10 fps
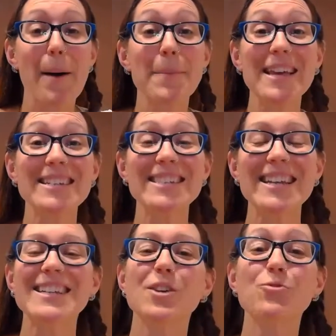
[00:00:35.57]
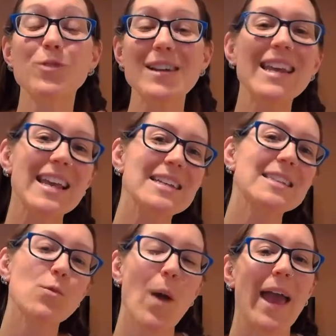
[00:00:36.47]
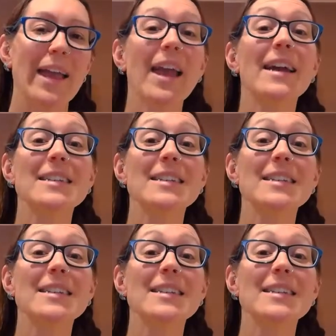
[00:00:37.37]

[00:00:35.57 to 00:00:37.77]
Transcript: because it's a really easy way